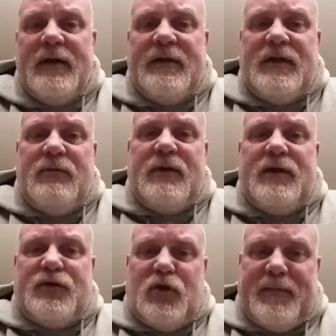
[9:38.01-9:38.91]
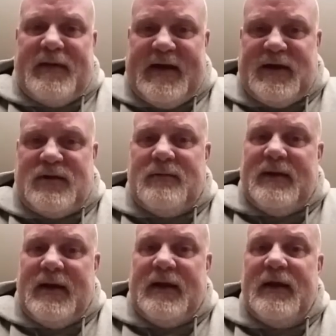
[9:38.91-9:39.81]
then you would interpret that to
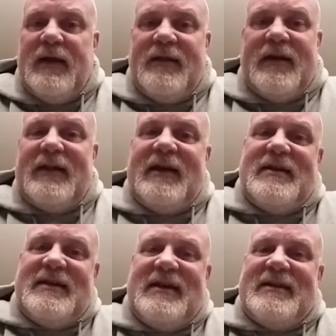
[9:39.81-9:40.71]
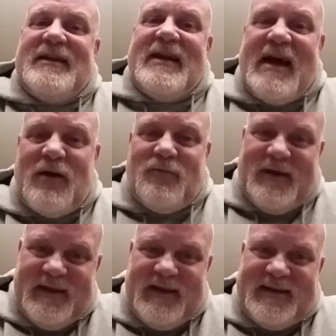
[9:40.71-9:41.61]
mean that they indeed did not
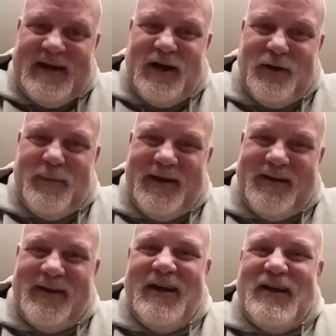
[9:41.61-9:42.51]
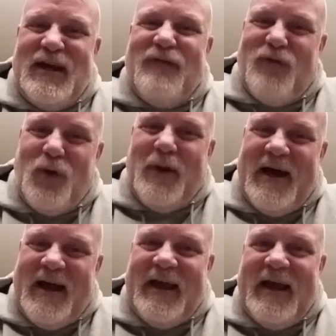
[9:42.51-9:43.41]
read the entire bill, yet voted
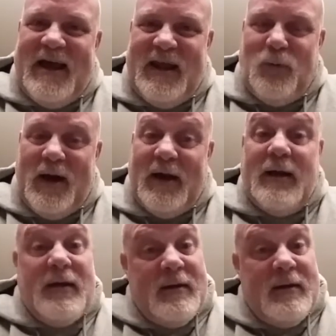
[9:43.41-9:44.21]
on it anyway.